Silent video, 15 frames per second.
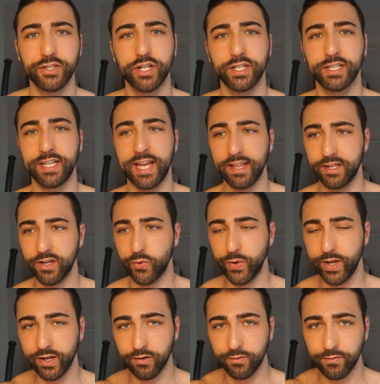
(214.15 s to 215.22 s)
just getting
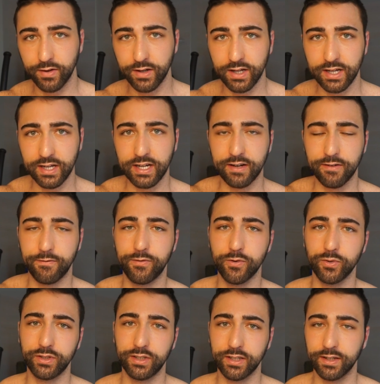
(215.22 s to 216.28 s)
rid of
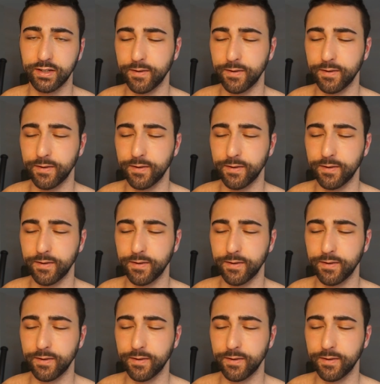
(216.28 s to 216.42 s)
food